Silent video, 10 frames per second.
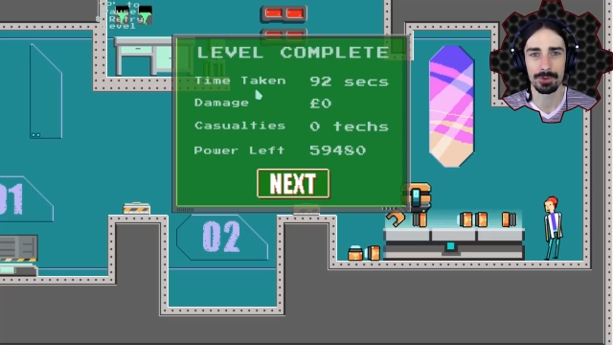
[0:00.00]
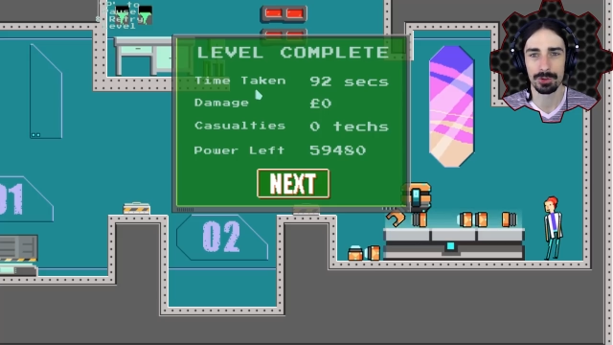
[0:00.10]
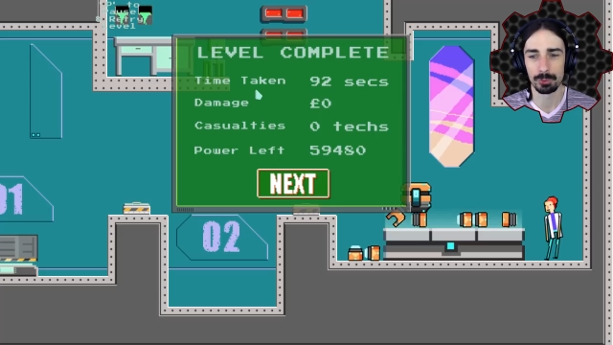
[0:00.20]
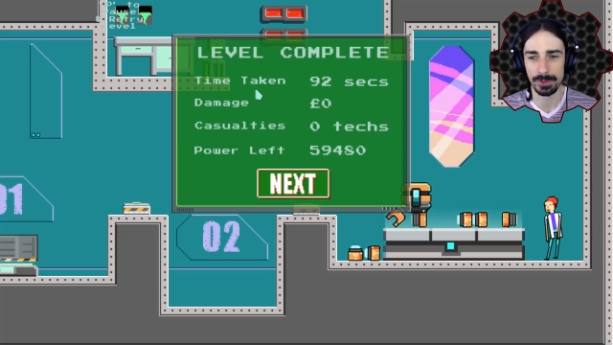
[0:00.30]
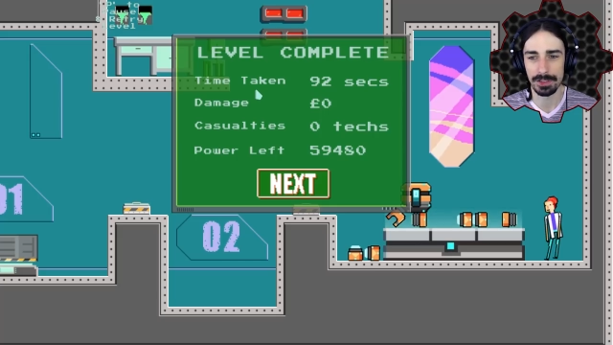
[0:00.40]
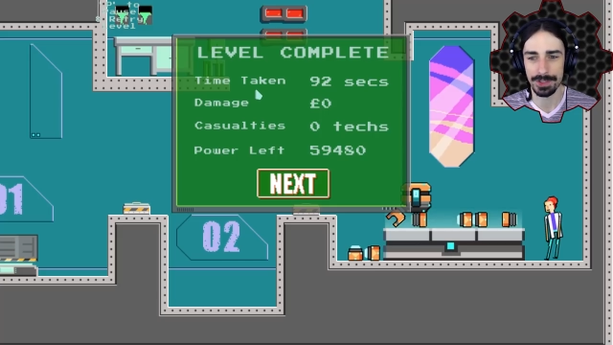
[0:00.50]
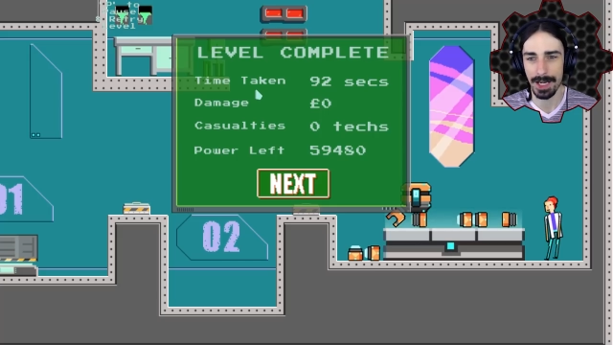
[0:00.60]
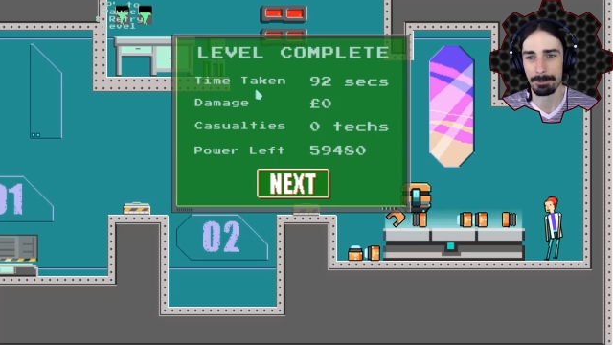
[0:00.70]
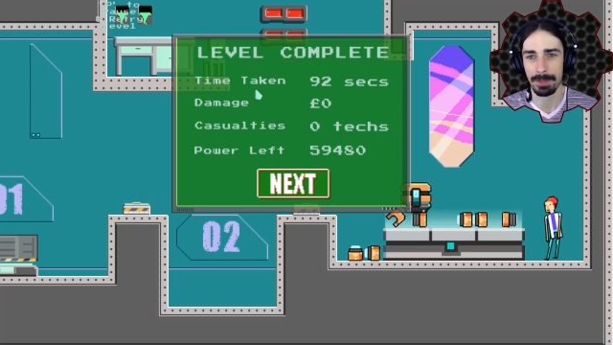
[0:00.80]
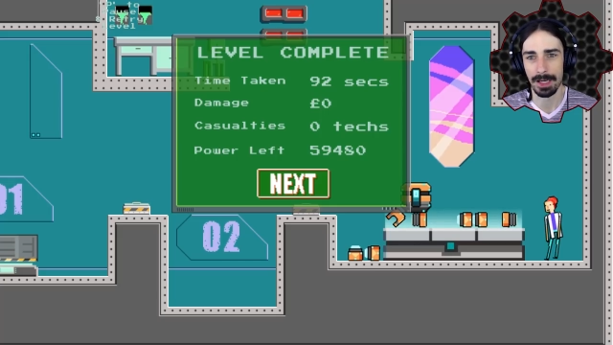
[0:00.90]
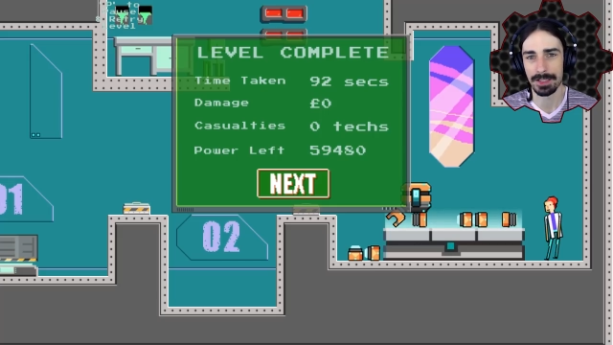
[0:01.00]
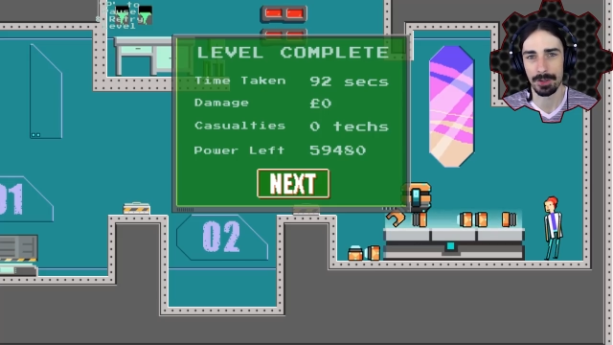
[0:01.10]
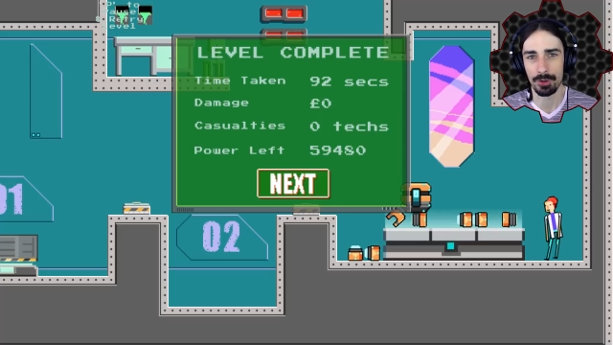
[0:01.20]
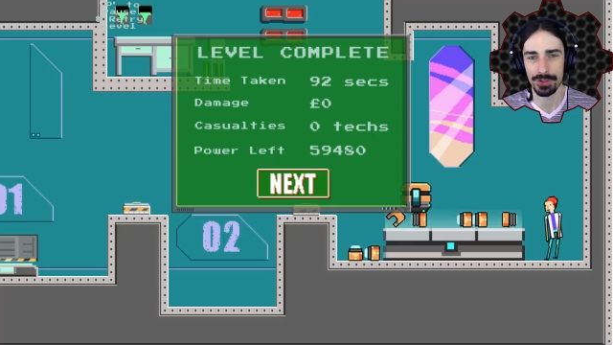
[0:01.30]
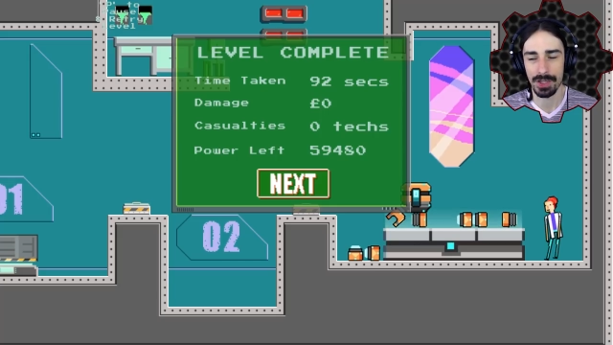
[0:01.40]
those are real-time minutes.
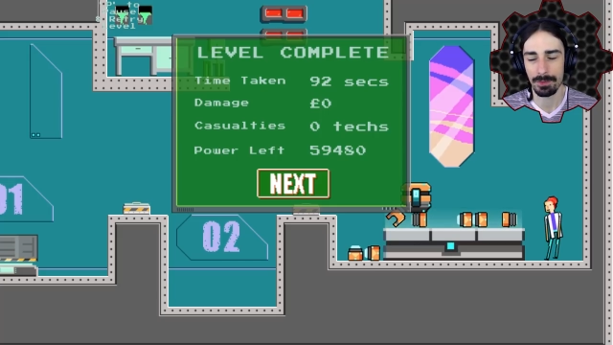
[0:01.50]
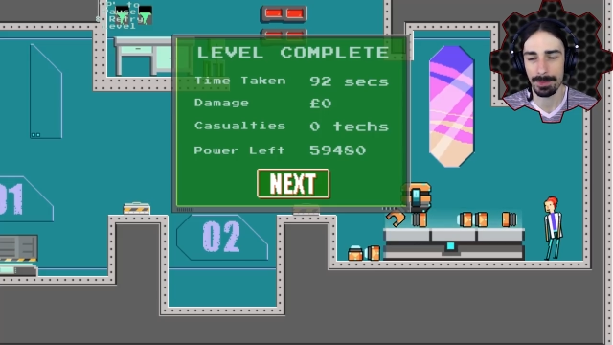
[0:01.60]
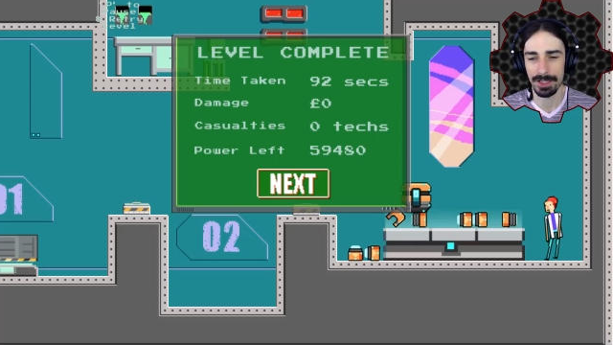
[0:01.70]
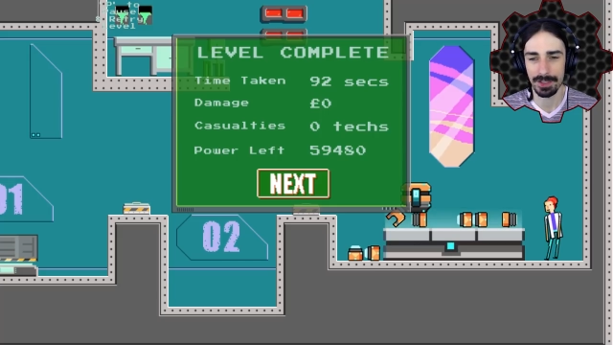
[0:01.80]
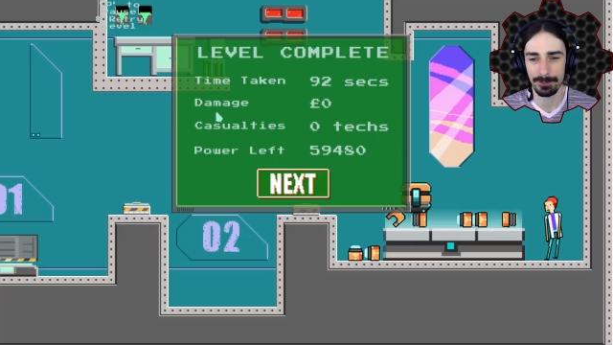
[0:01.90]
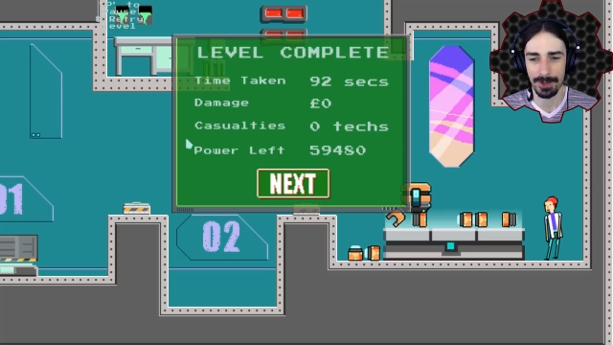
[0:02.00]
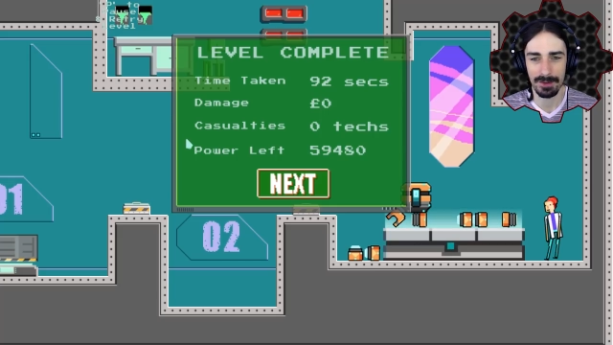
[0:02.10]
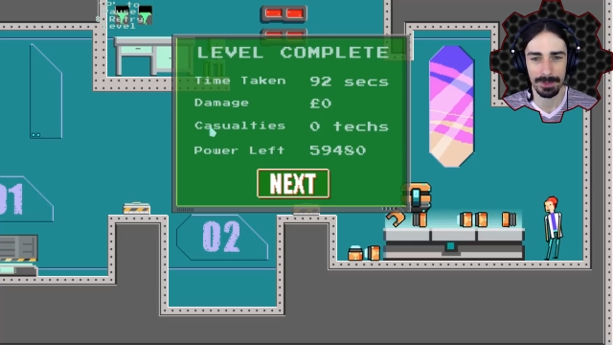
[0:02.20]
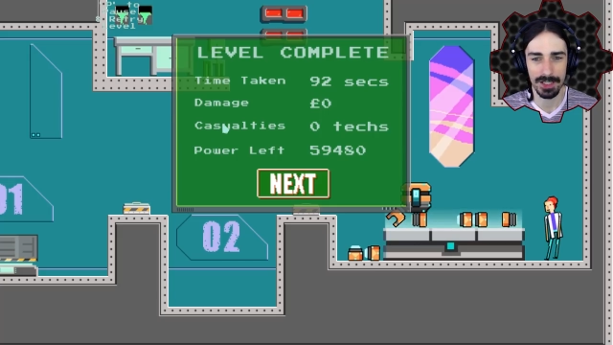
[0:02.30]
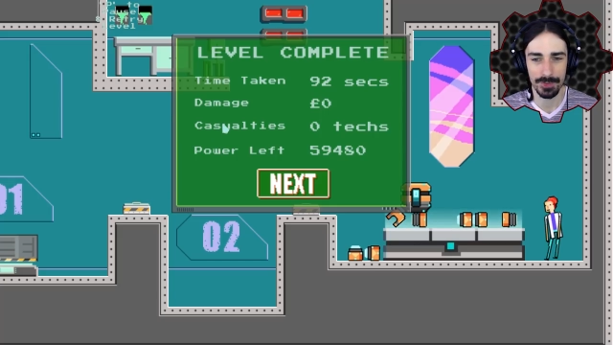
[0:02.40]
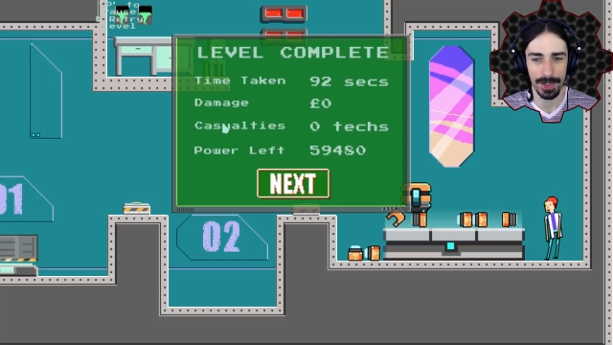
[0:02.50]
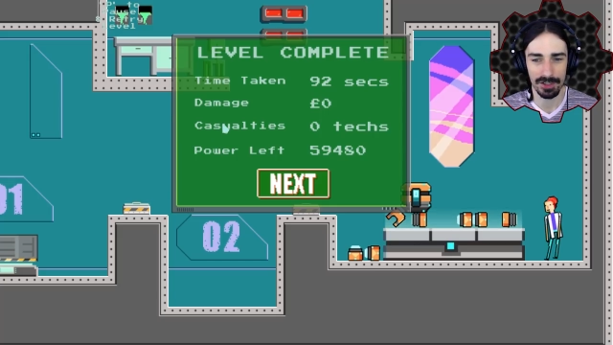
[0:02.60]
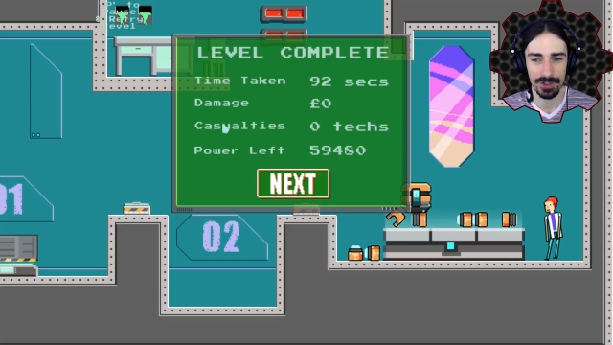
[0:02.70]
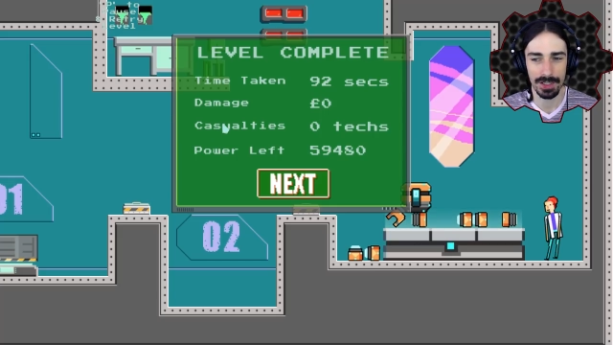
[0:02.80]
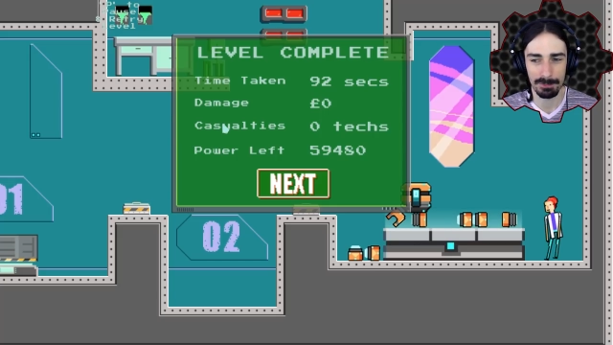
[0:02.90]
The whole 7 minutes and 5 minutes for energy,